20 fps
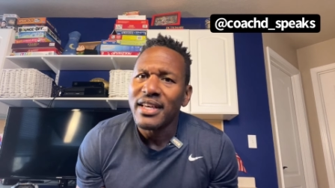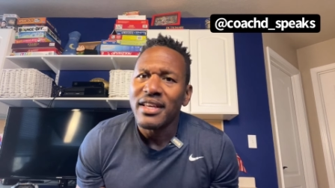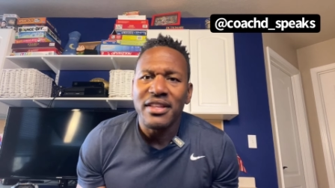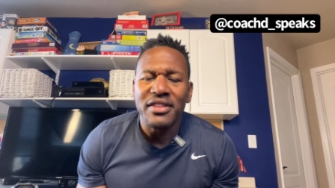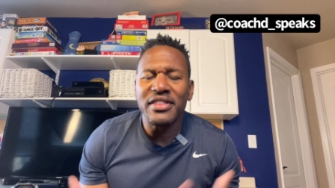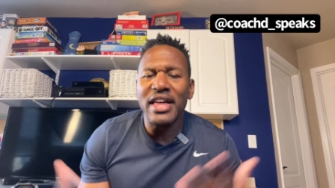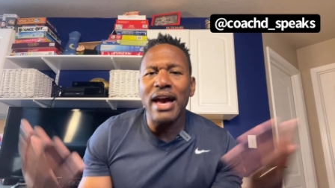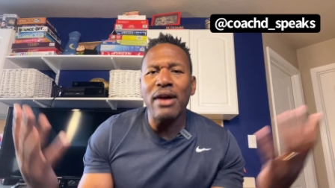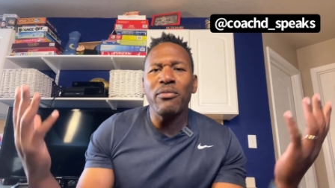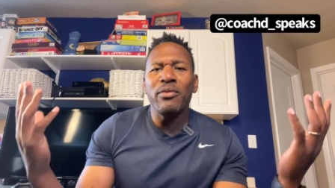
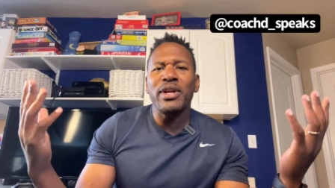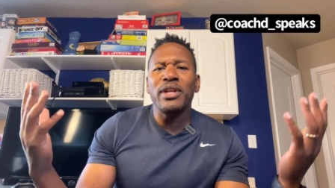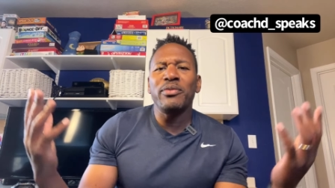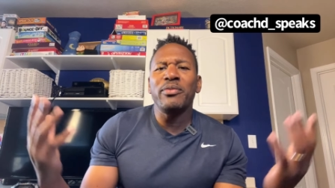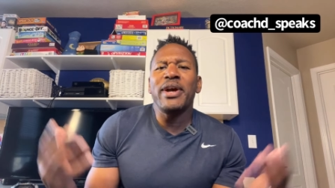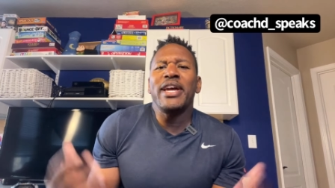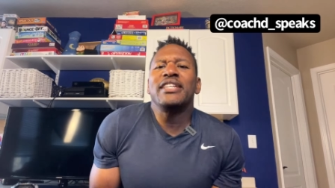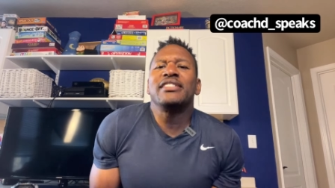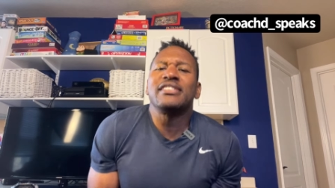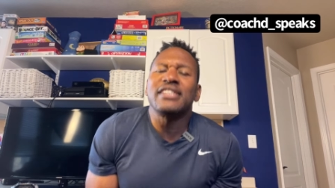That went
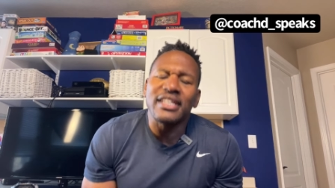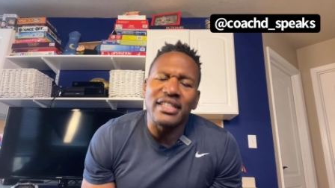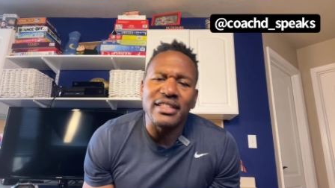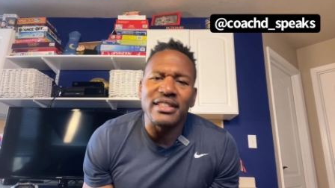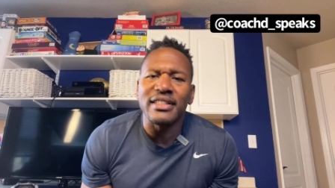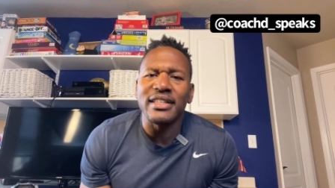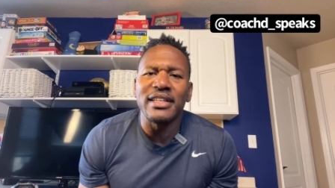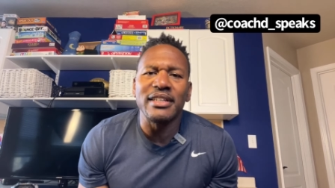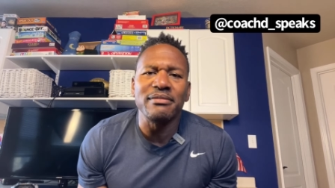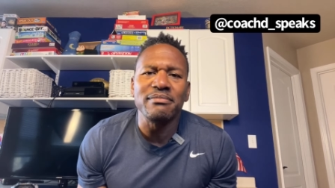away
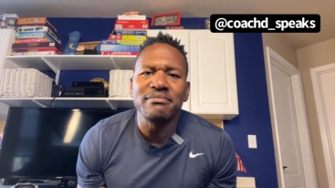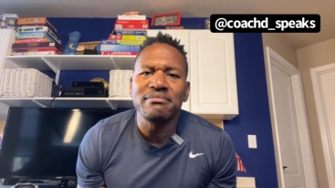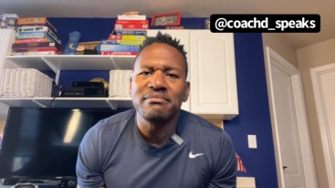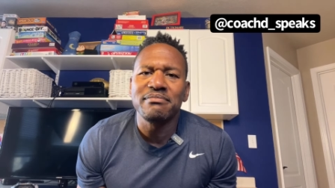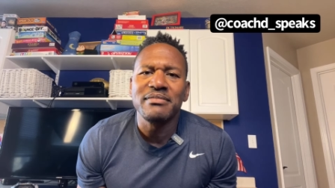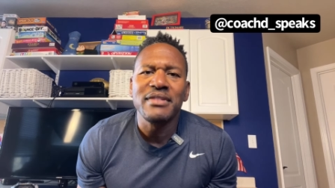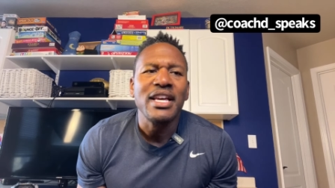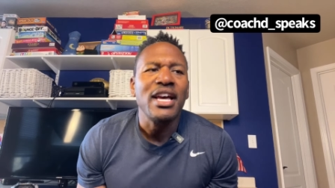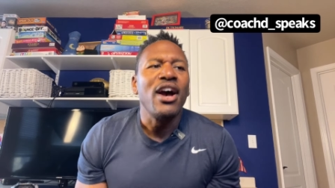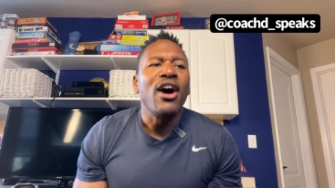suddenly.
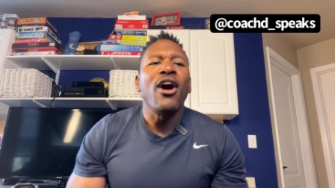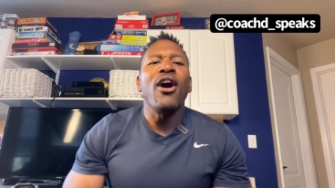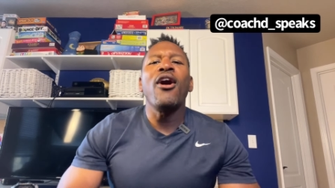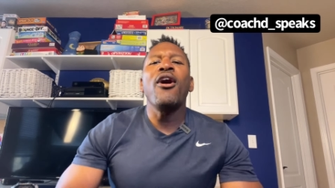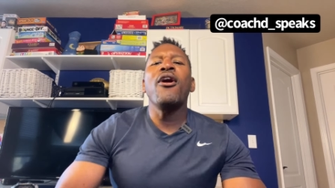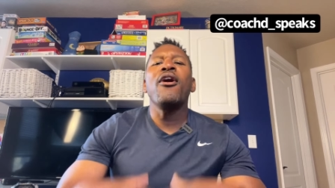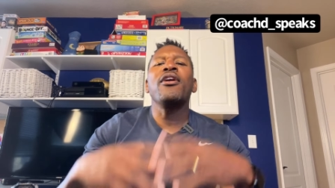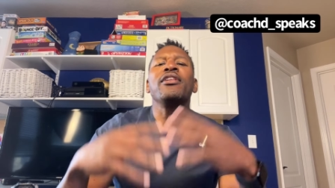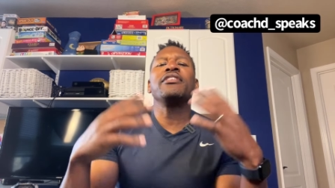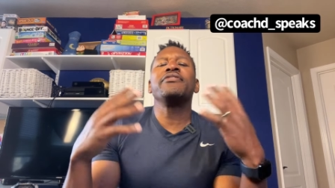
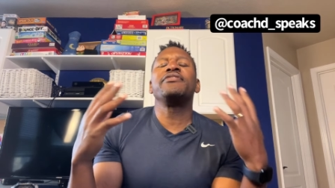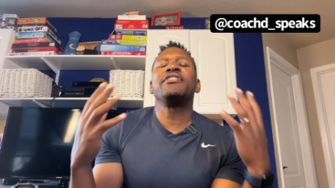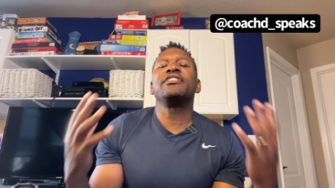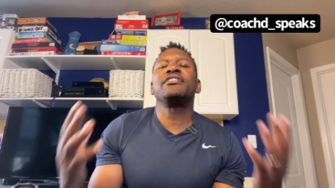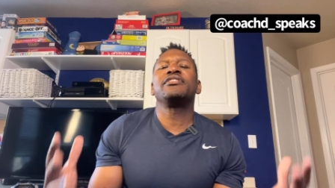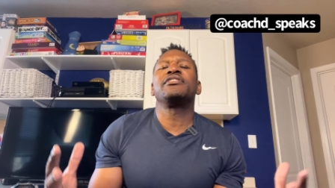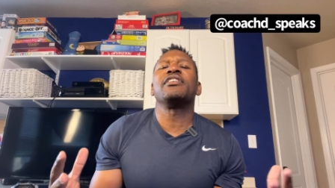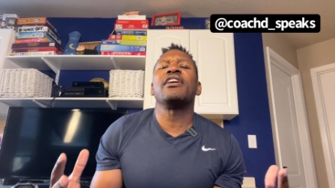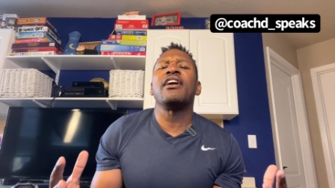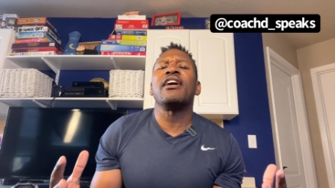All of
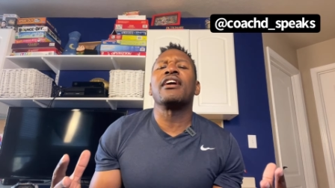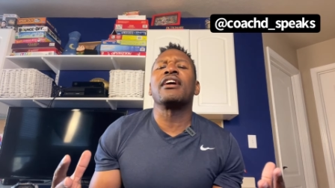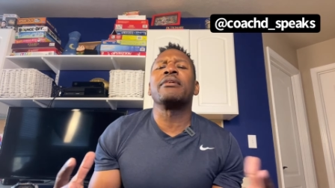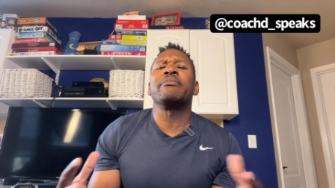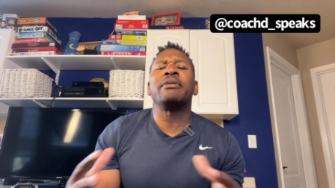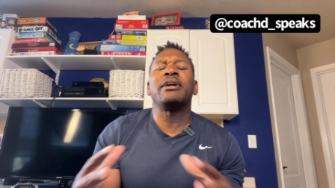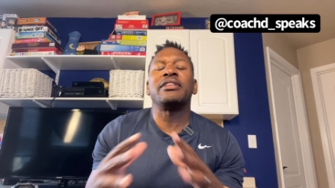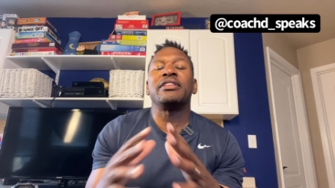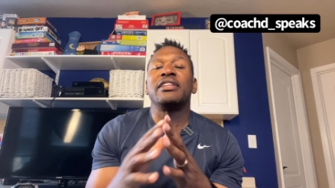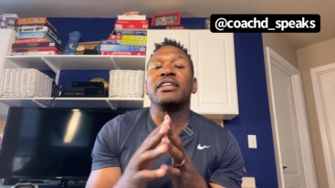this talk
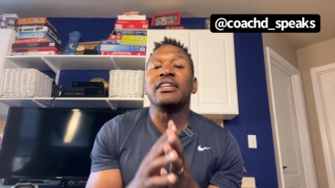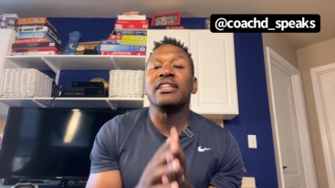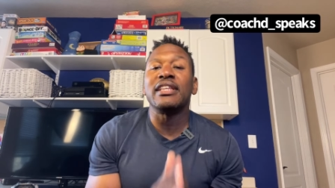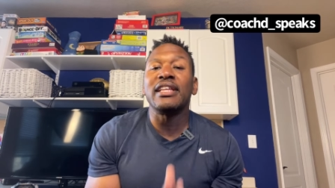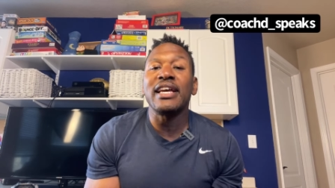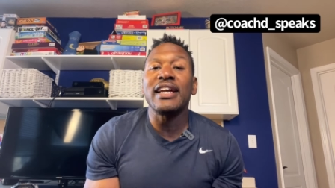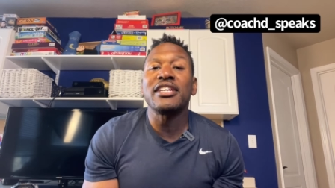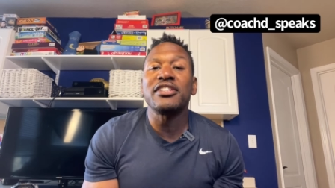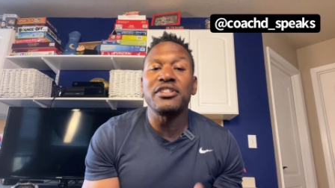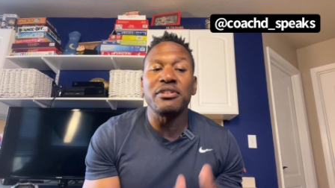about the
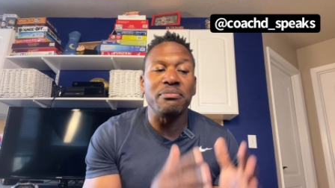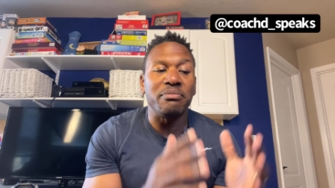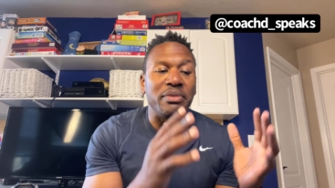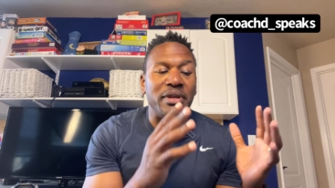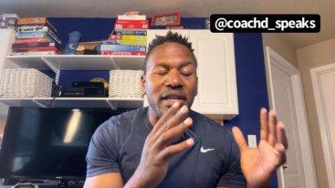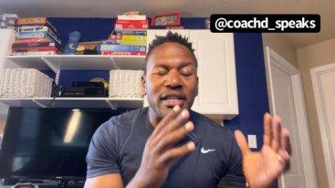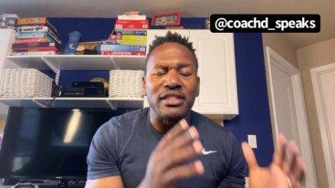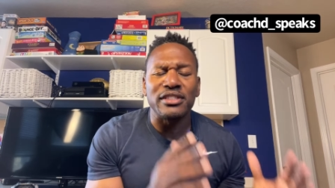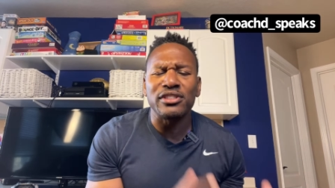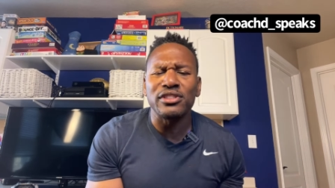election
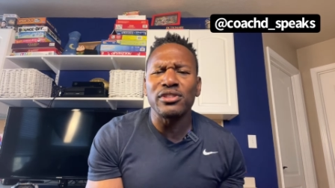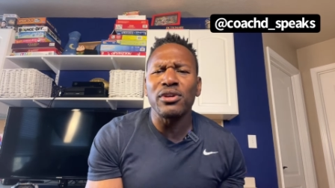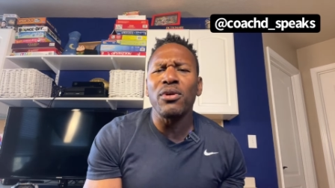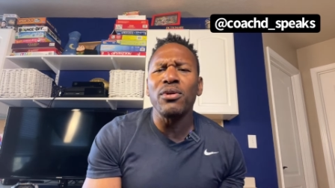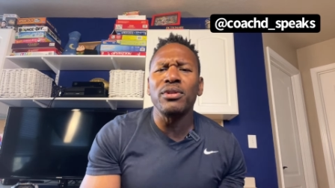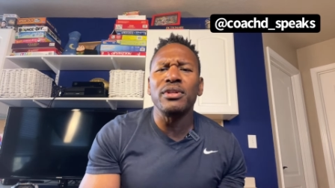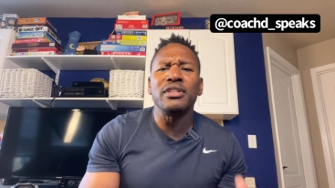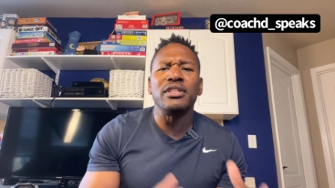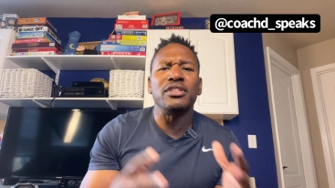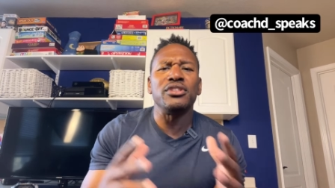being
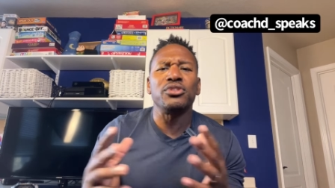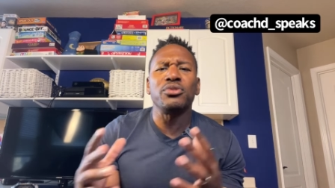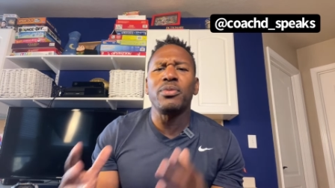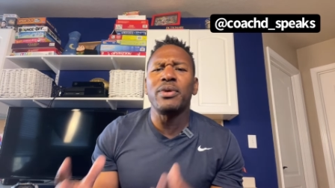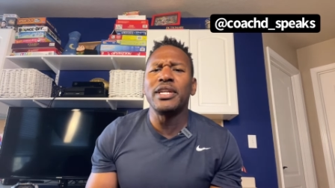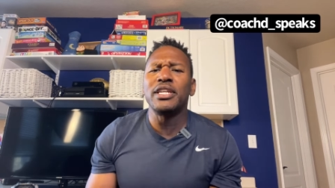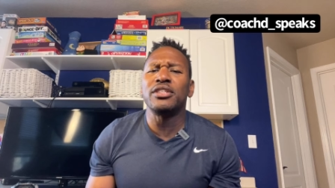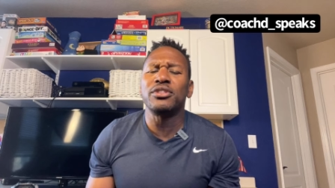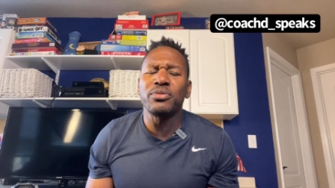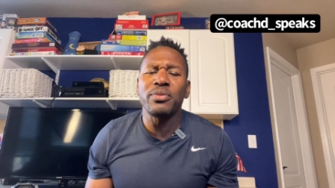stolen in
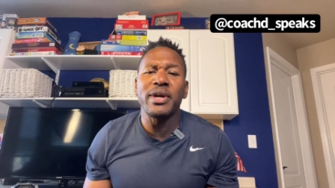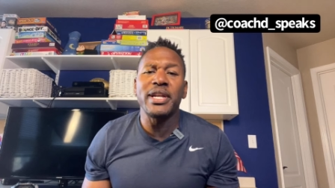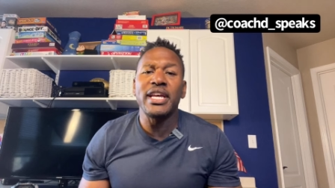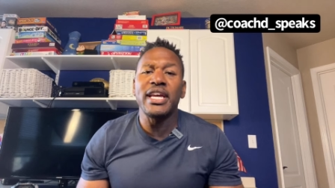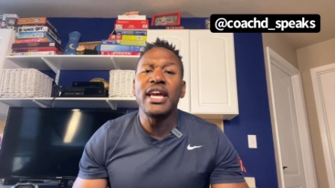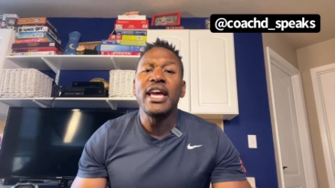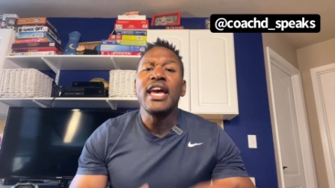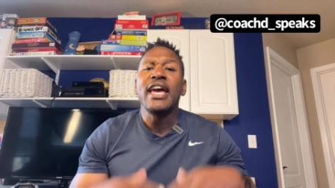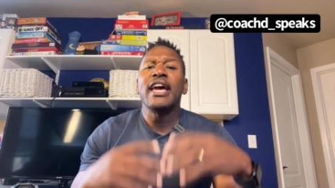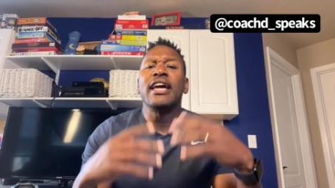
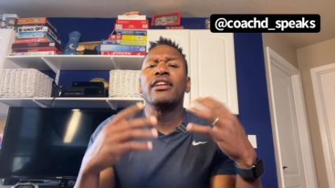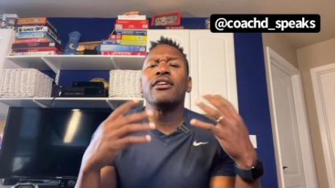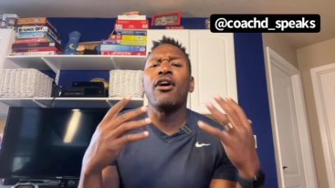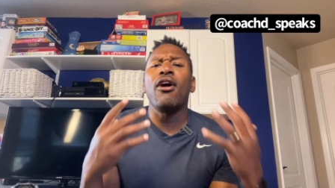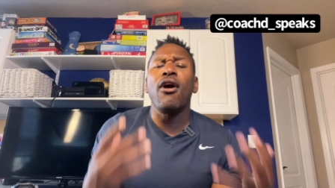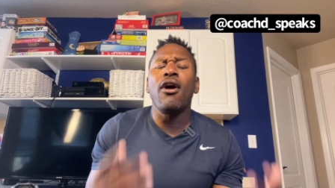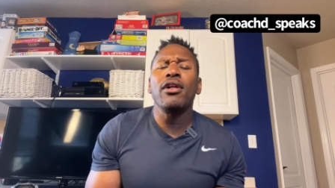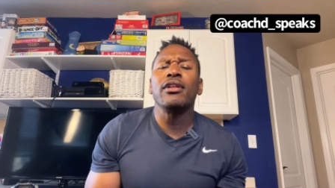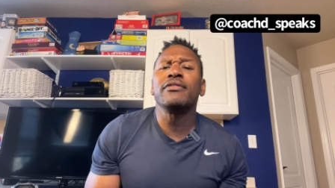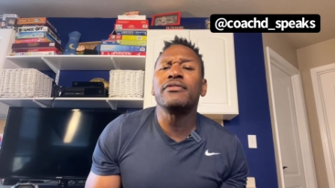2020 and
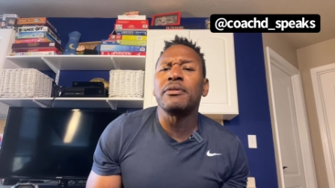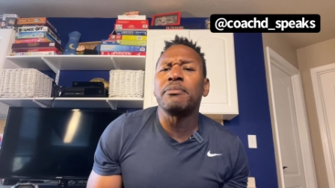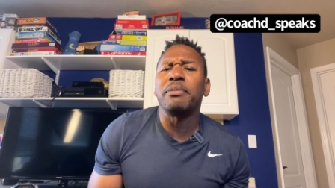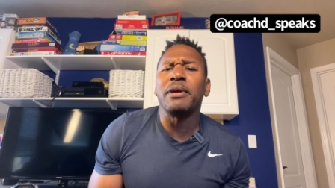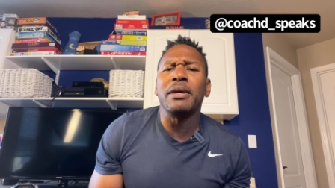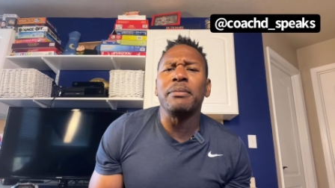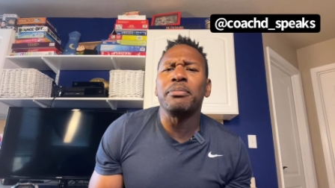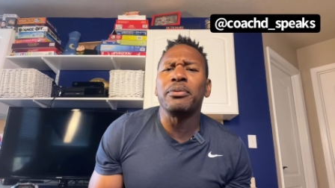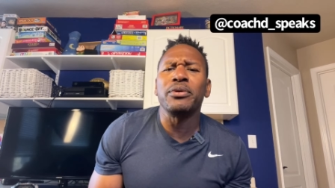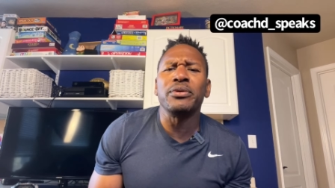all of the
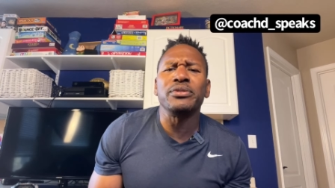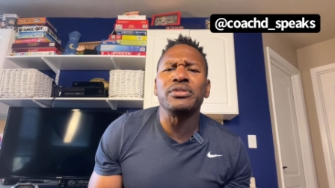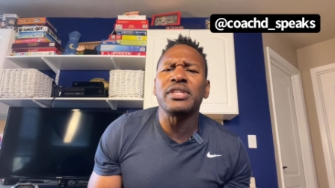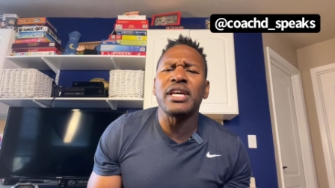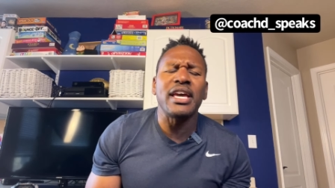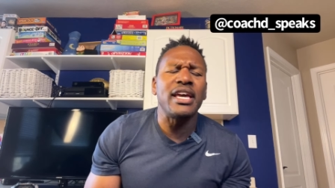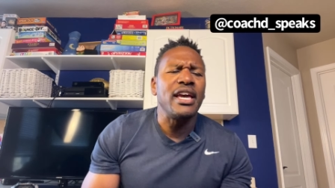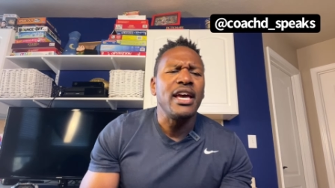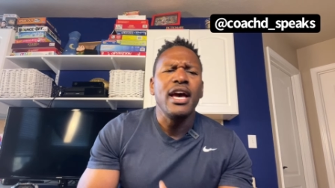people who say